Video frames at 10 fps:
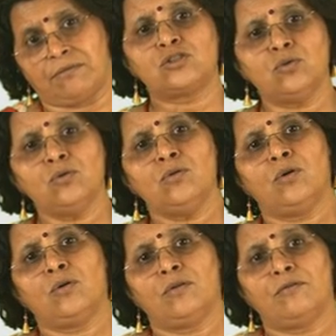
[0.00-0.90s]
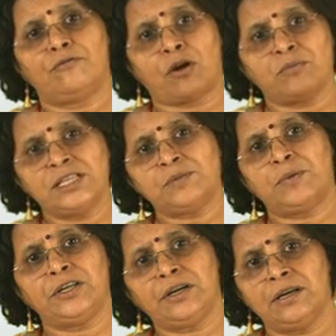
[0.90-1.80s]
So from this
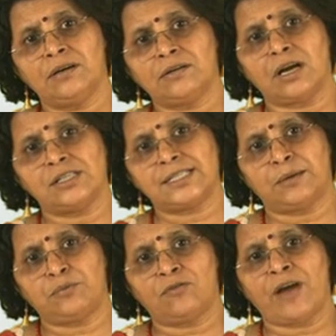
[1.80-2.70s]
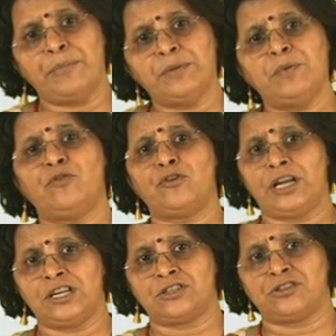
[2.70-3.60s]
particular concept of happened before
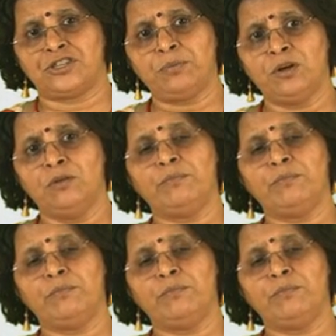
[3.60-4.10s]
relationship,